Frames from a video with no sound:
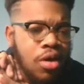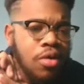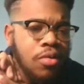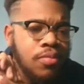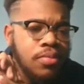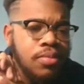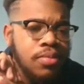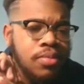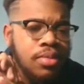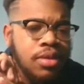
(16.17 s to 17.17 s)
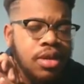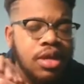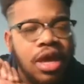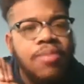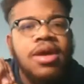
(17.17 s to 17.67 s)
know.
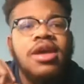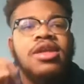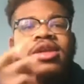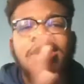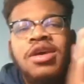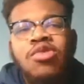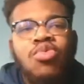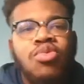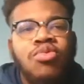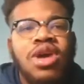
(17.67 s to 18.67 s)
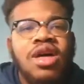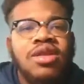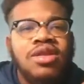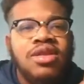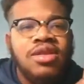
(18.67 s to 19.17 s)
Yeah, man. We
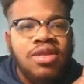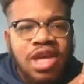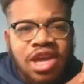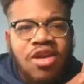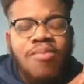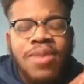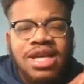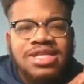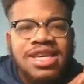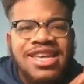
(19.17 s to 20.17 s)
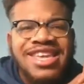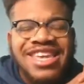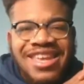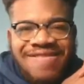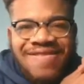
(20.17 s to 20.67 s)
got Lionel Messi,
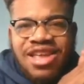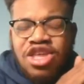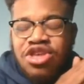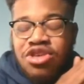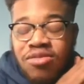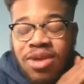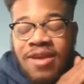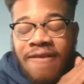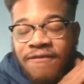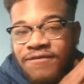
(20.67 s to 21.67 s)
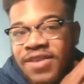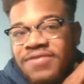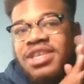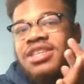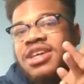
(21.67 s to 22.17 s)
even human,
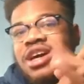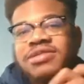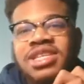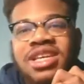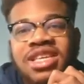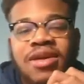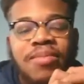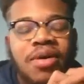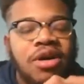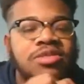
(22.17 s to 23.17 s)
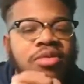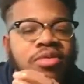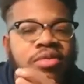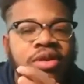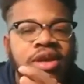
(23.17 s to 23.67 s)
15 times to the
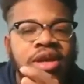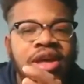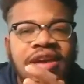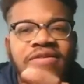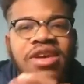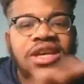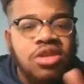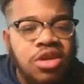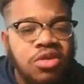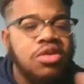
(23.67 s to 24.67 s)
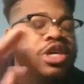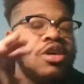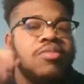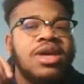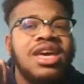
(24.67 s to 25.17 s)
impossible. If you guys are new to the
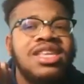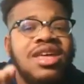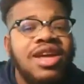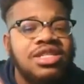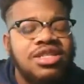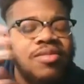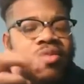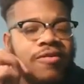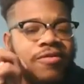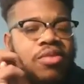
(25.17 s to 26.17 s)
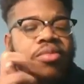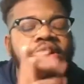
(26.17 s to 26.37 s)
channel, man, hit that like and sub button for your